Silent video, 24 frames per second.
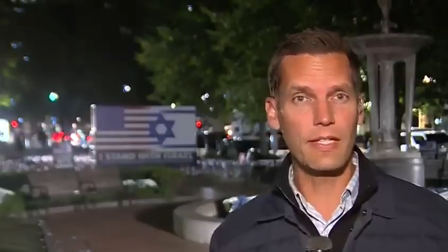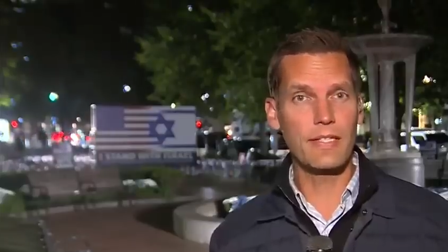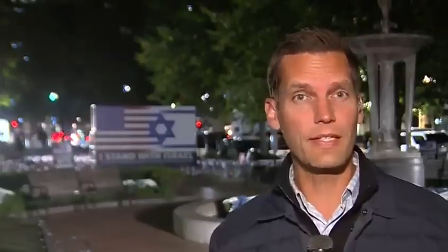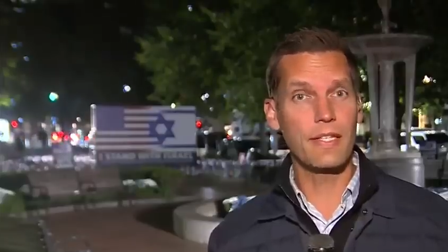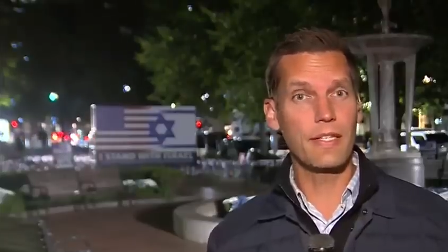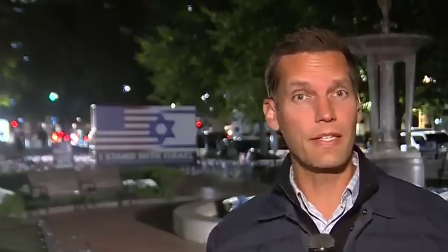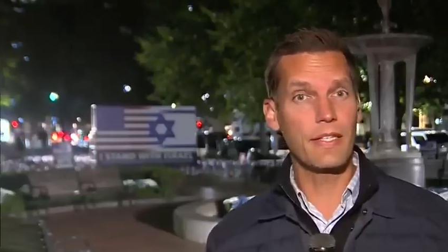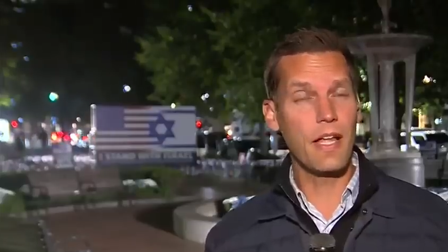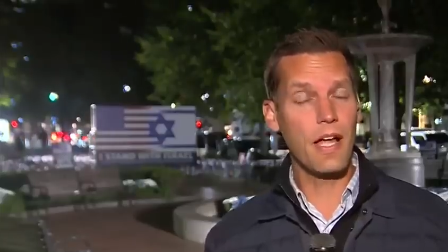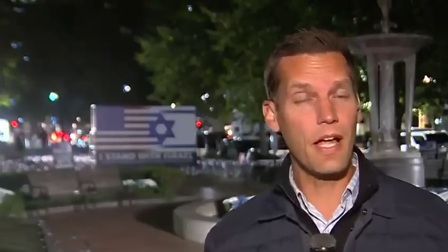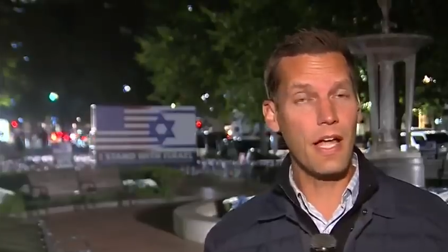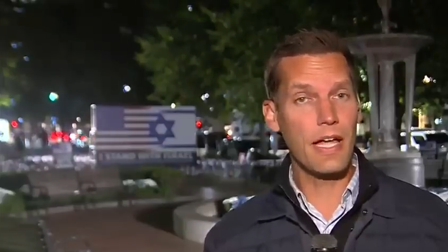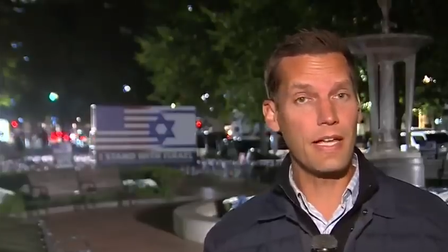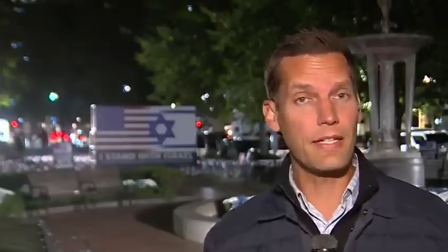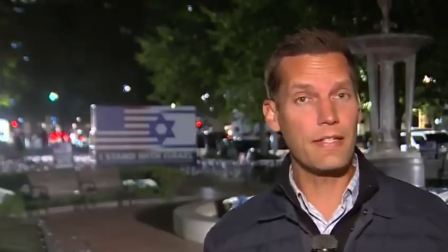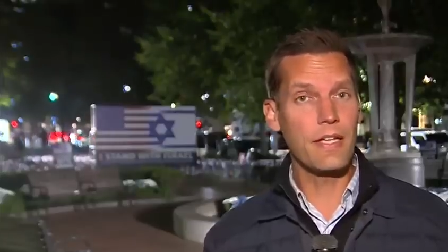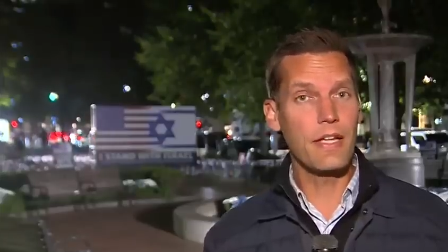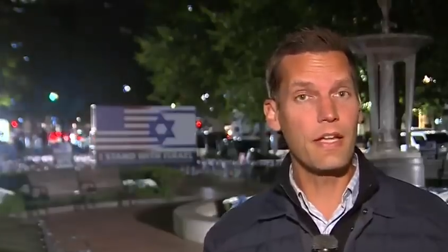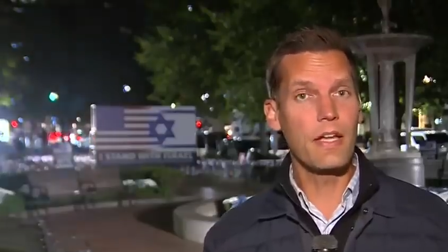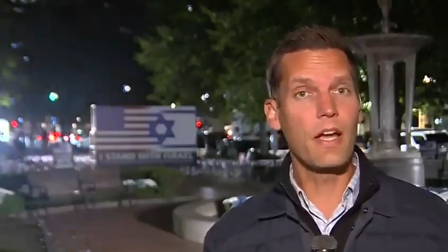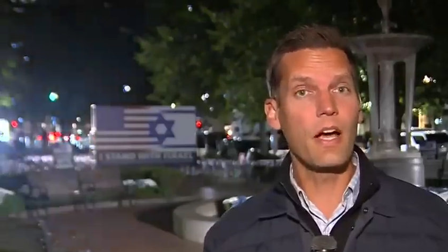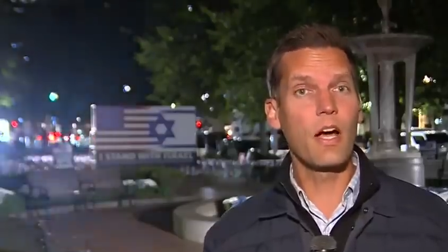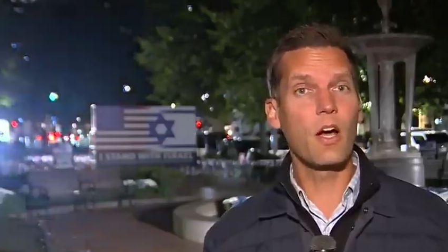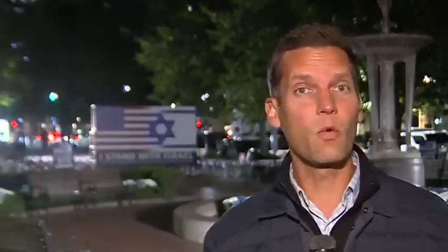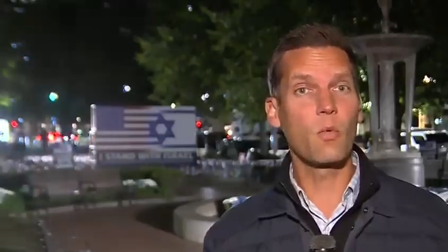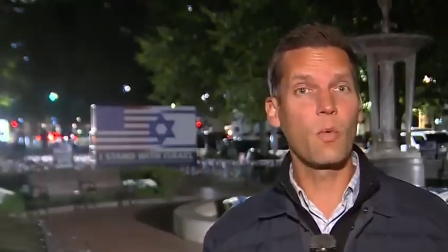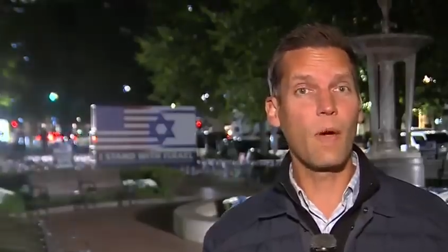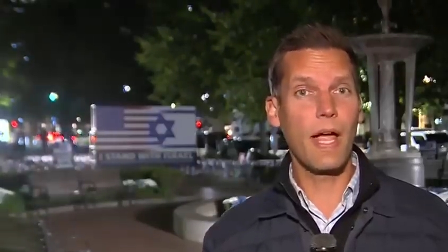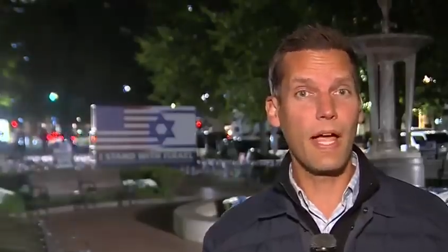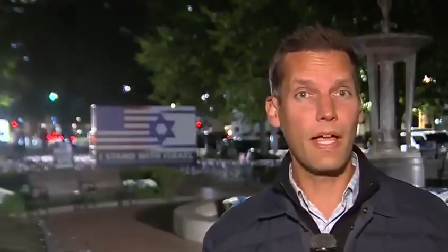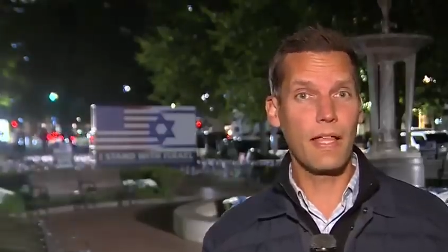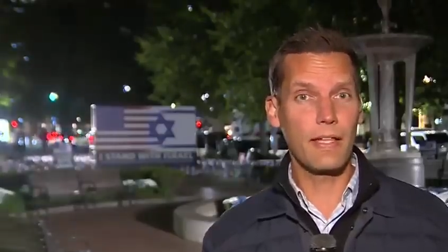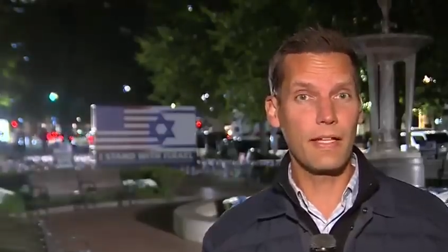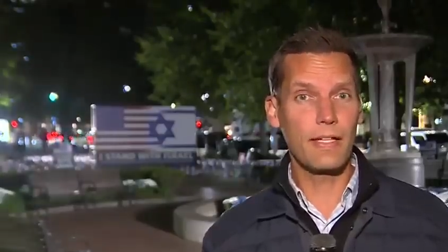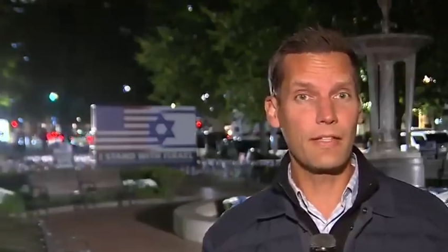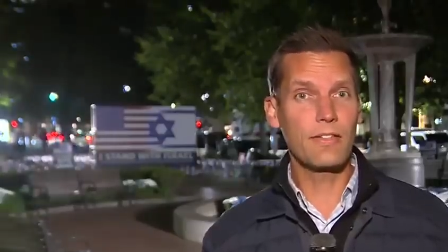And tonight, a
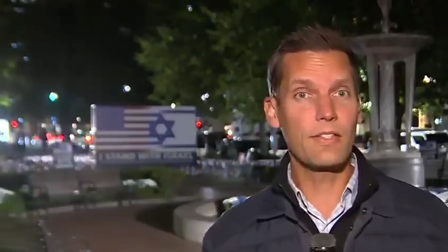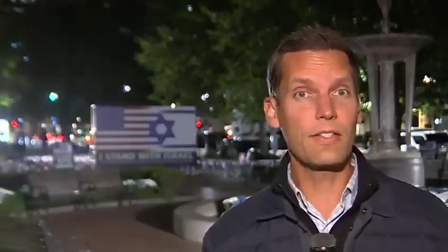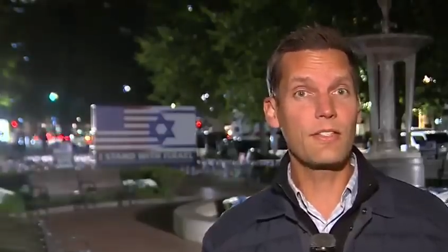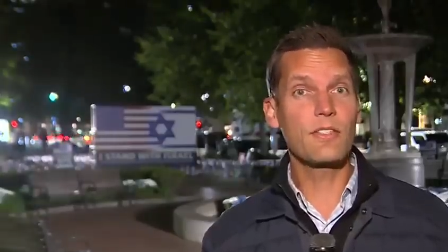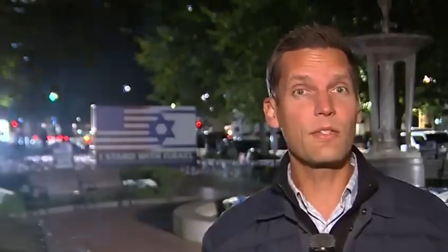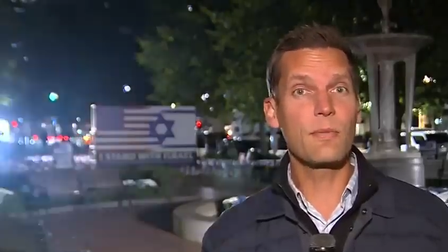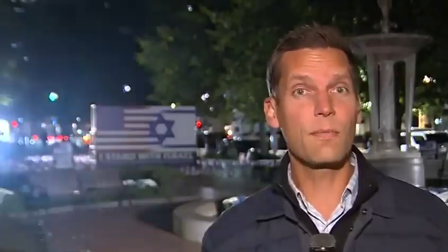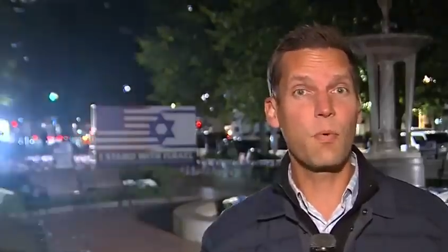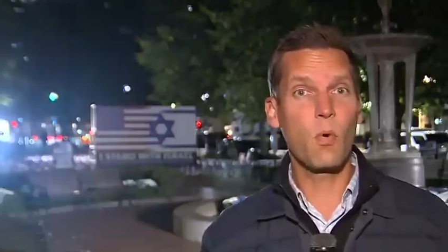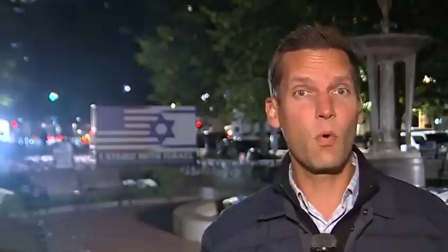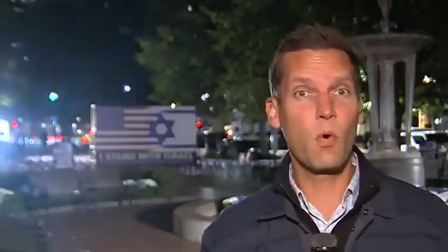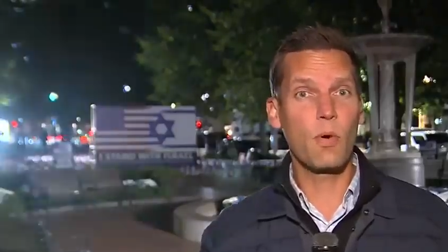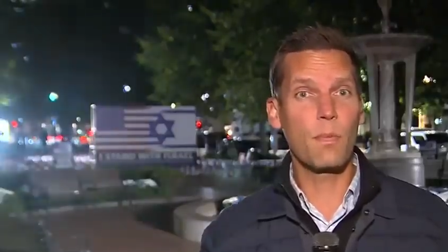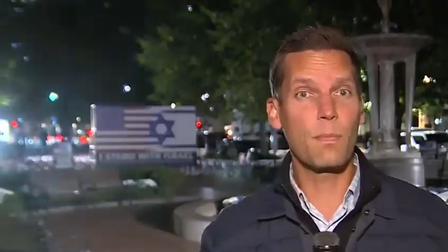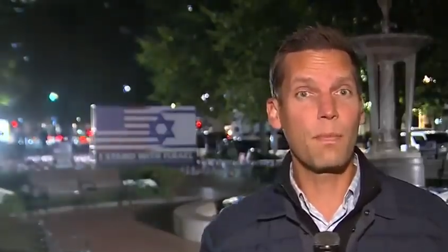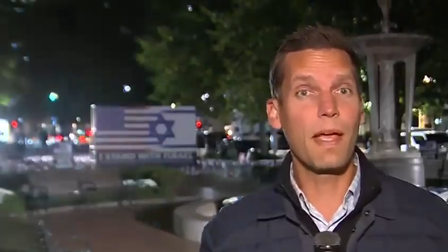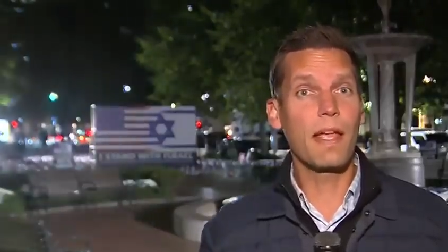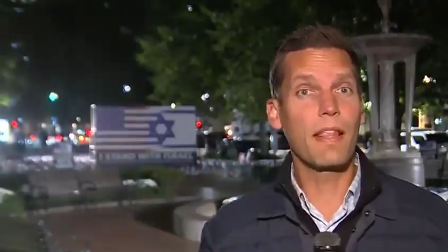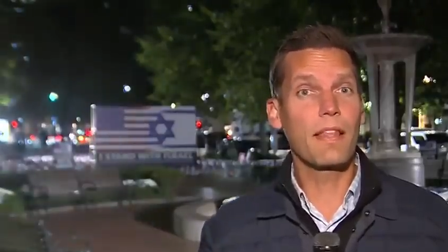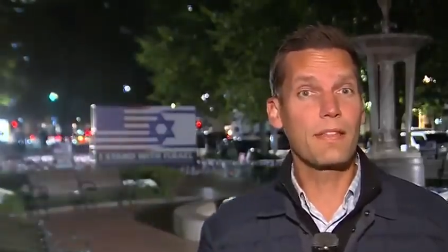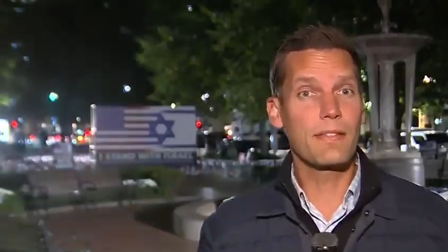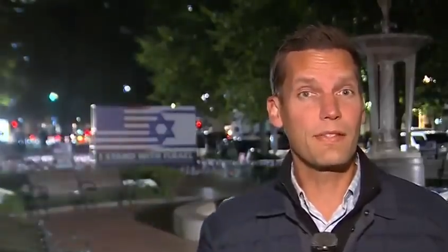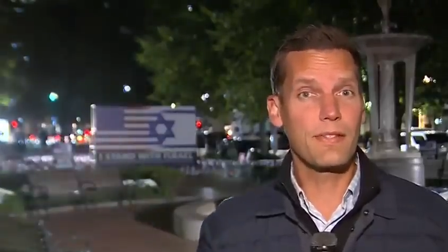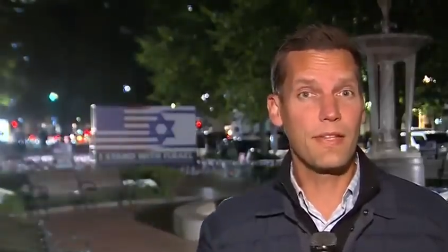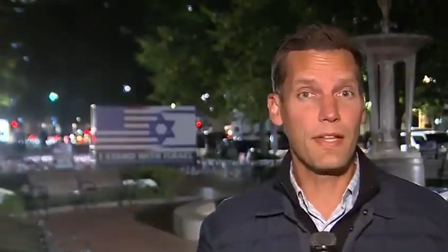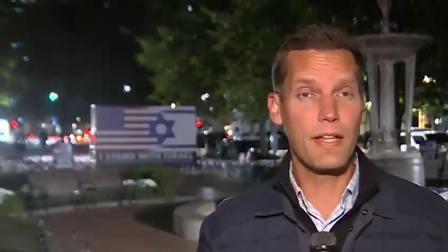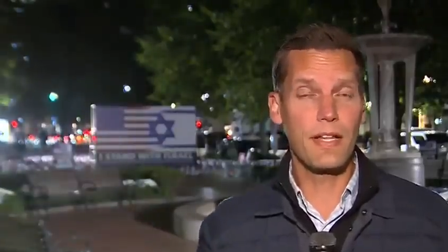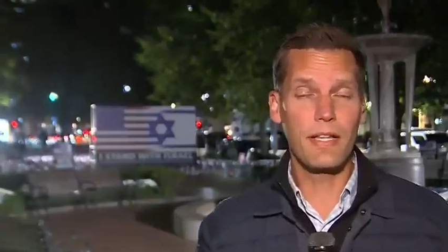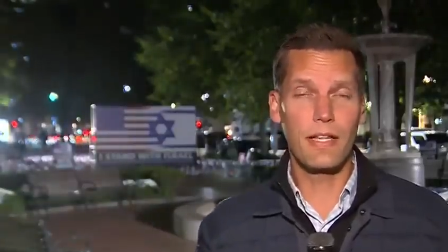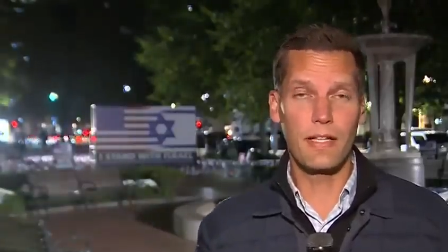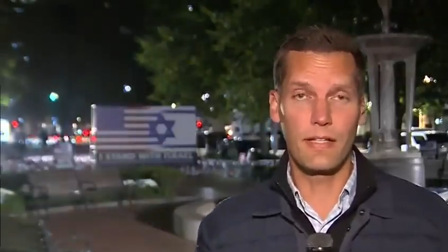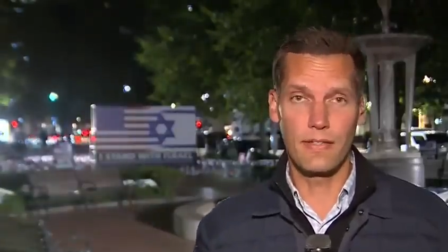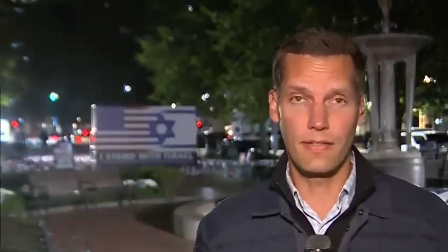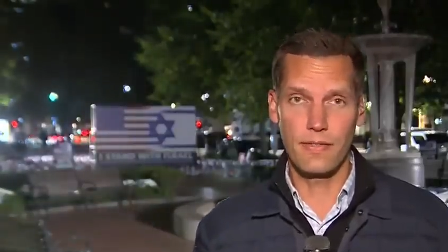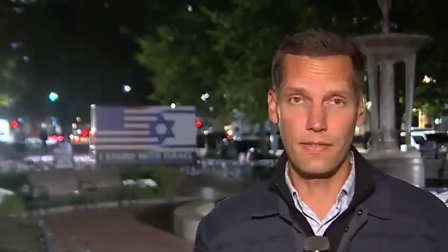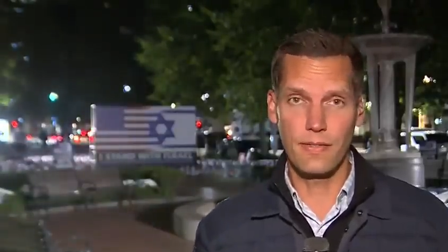rally to support
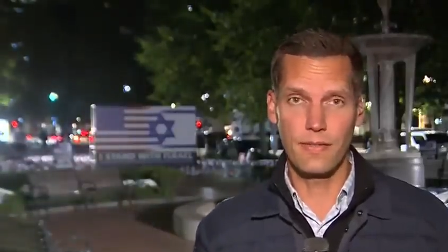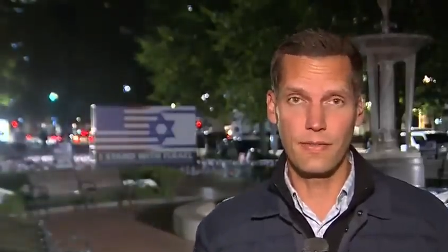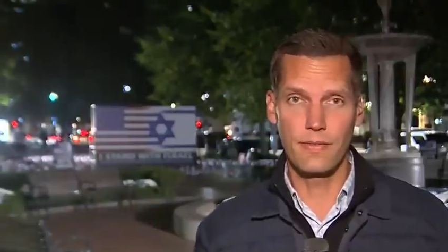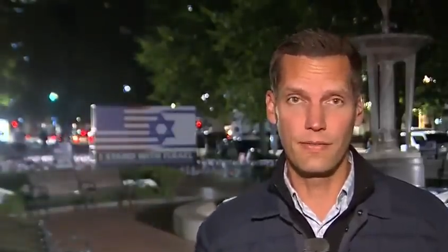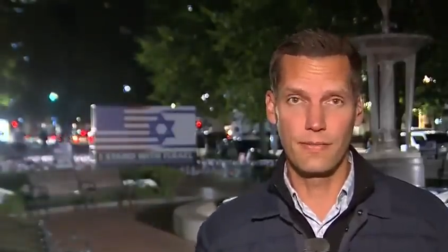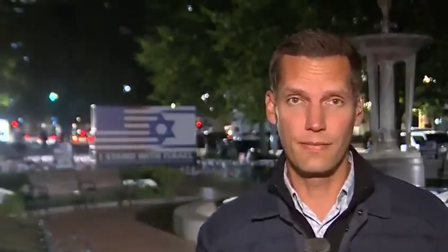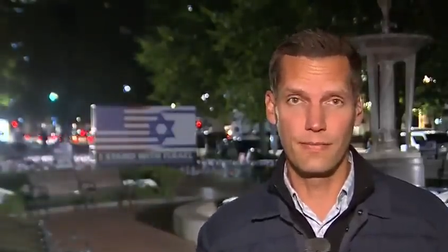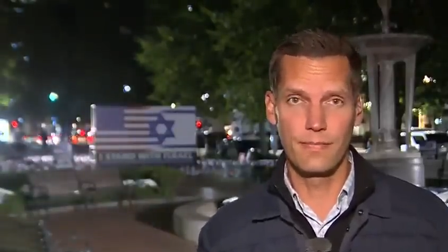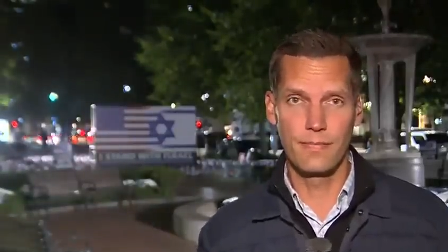Palestinians.